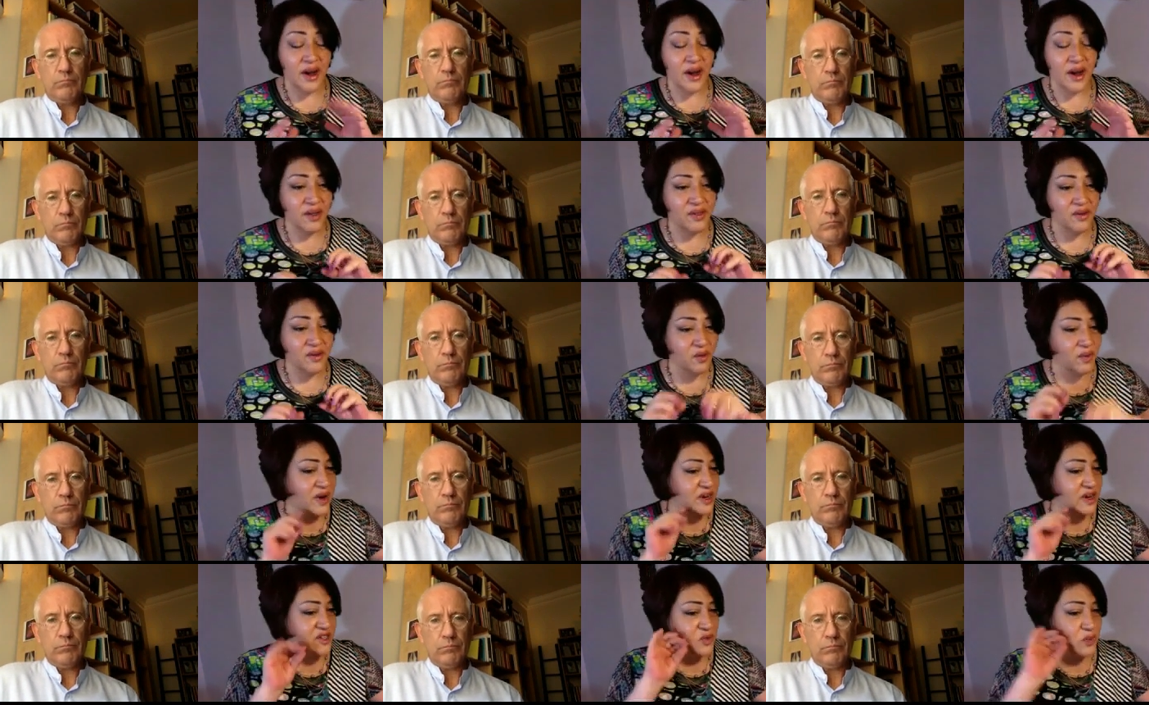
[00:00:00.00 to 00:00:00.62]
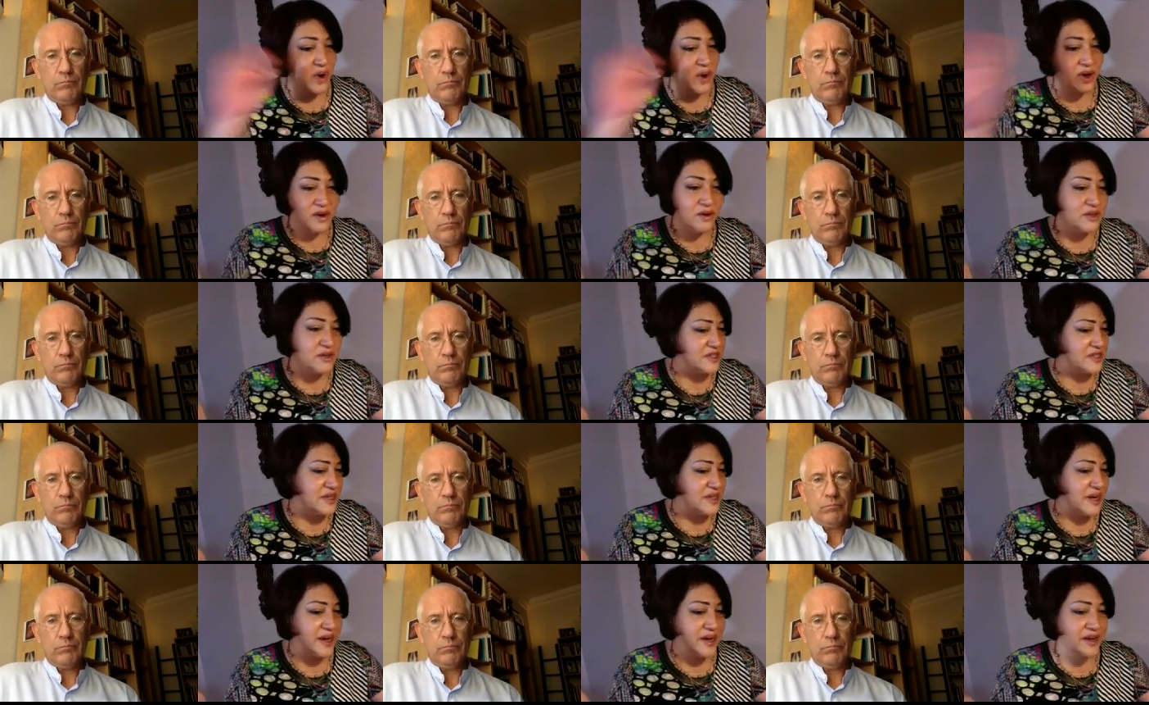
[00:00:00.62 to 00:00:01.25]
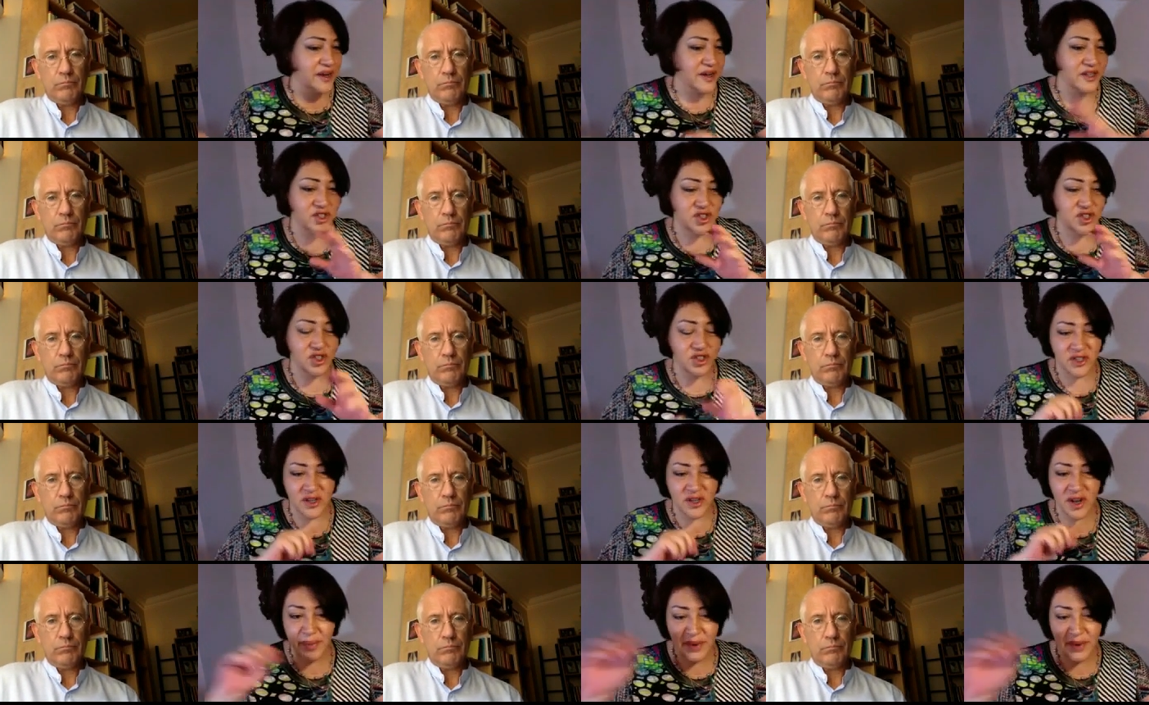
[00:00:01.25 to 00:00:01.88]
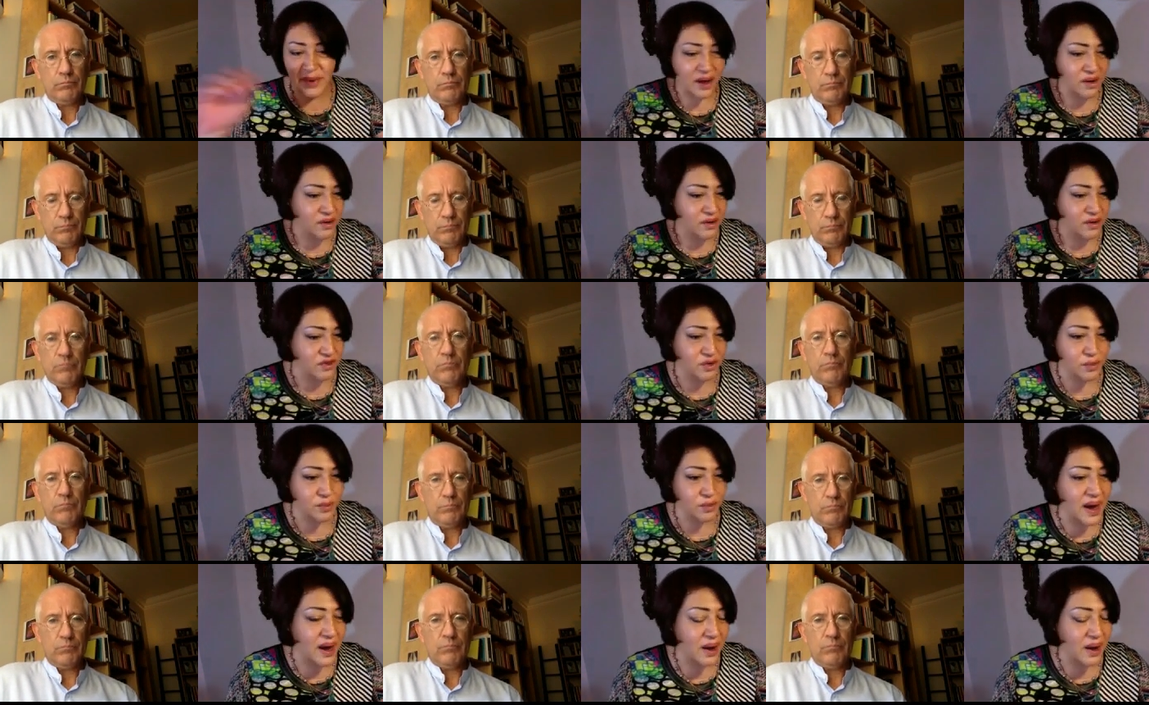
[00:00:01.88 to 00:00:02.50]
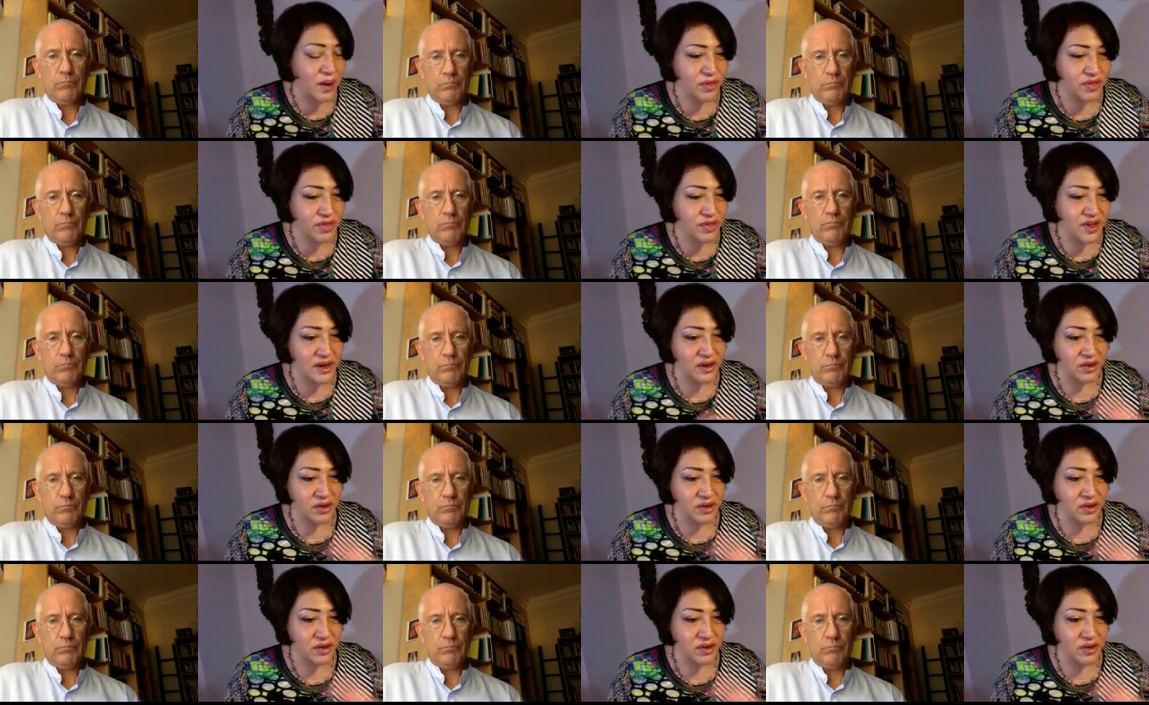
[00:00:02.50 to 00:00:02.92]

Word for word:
Speaker 1: Otherwise, what you're saying is just coming out of your mouth and